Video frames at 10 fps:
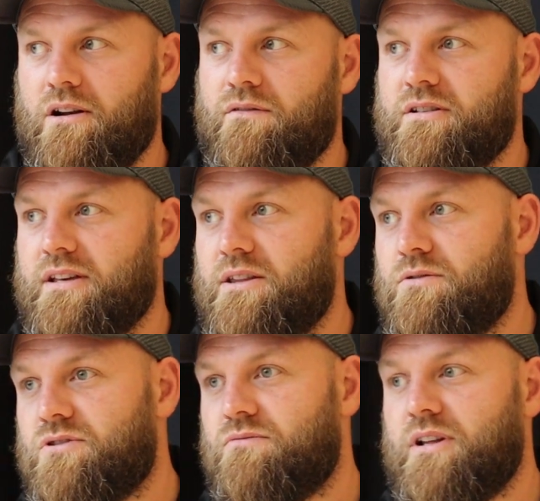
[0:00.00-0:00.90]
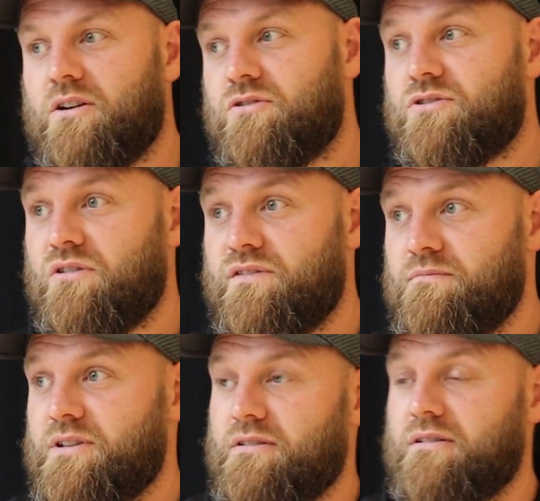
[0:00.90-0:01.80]
And obviously there was some really good stuff
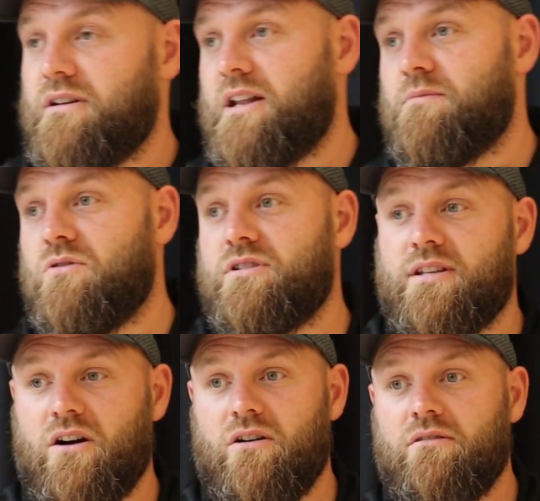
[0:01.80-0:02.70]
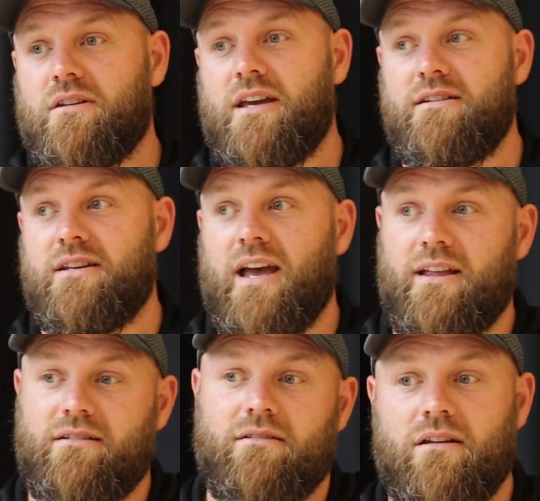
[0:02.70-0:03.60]
in amongst it all. Keezy
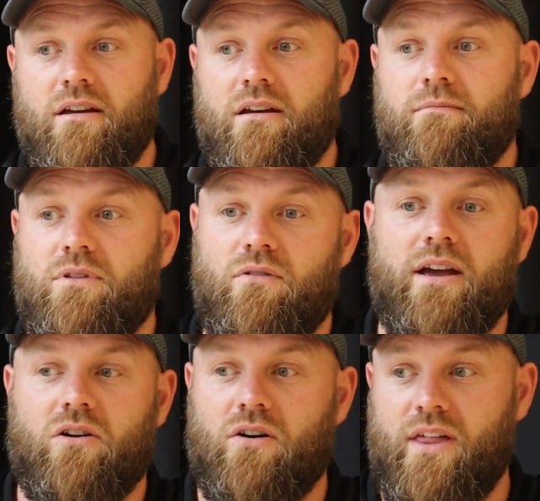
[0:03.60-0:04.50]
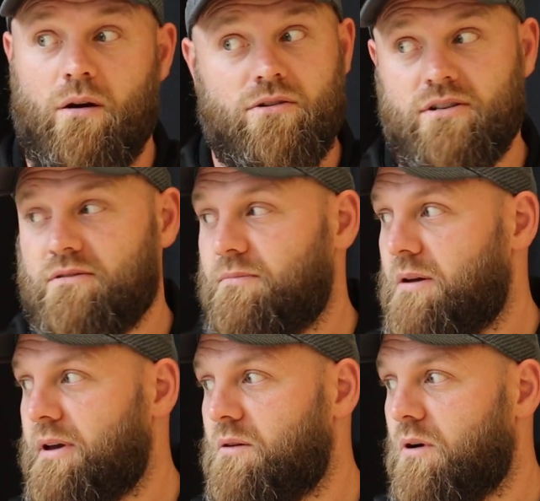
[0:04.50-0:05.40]
getting the record there, which is a
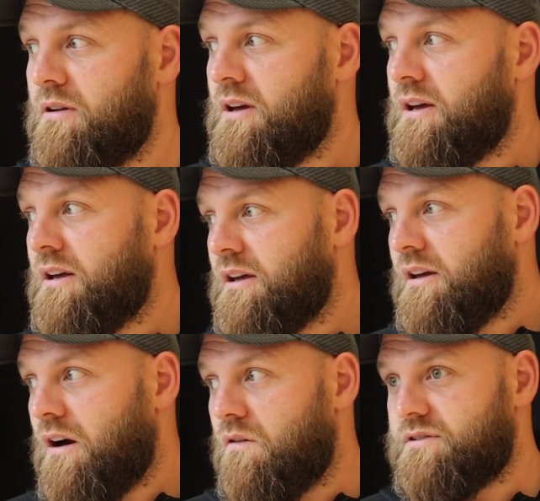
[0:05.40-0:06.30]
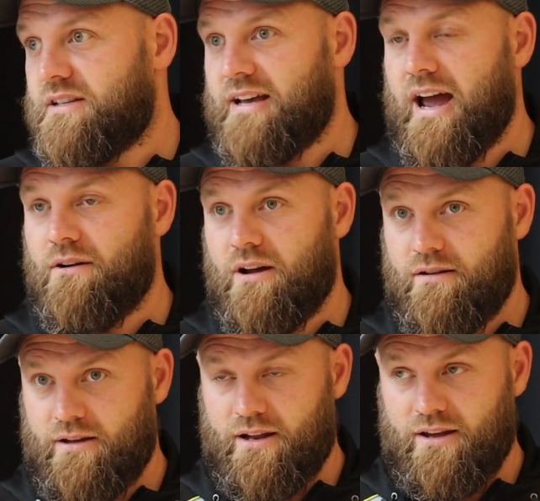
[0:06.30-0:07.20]
big one. Obviously
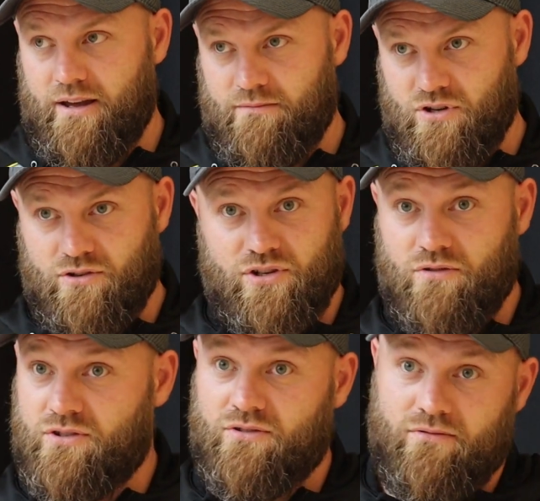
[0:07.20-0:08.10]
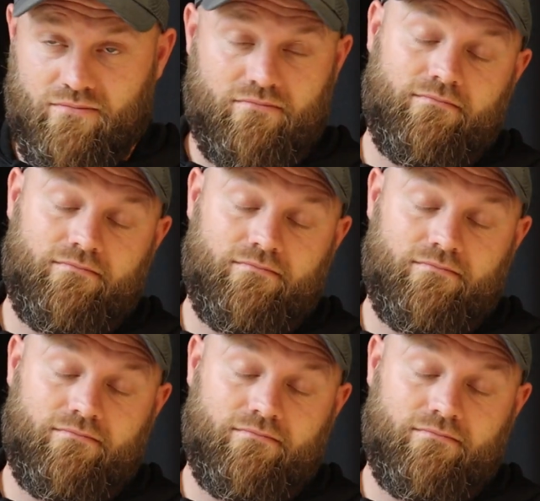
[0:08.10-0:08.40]
Tyra and John Schuster